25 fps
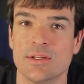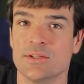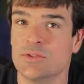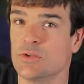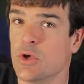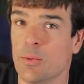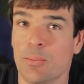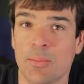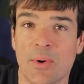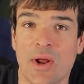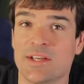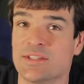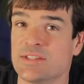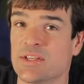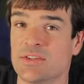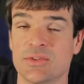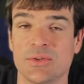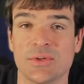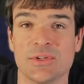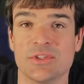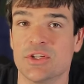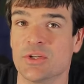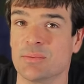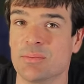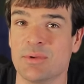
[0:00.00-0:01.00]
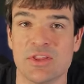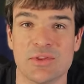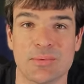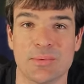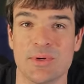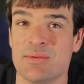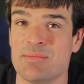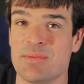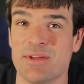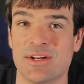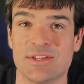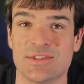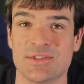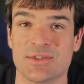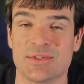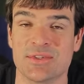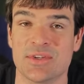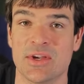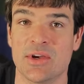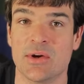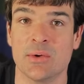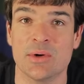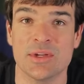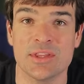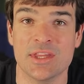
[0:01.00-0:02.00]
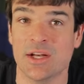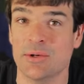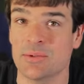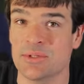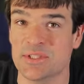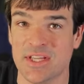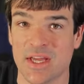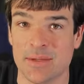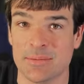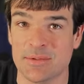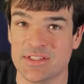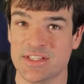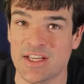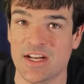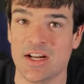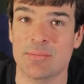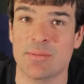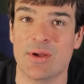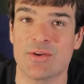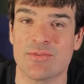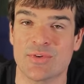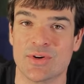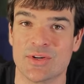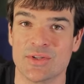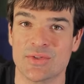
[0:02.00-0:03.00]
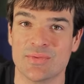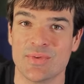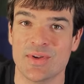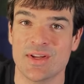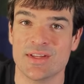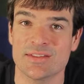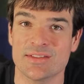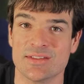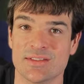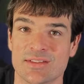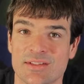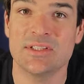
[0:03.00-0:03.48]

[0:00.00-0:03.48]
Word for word: This whole process only took me 3 minutes or so, and then it was time to set up my first fence.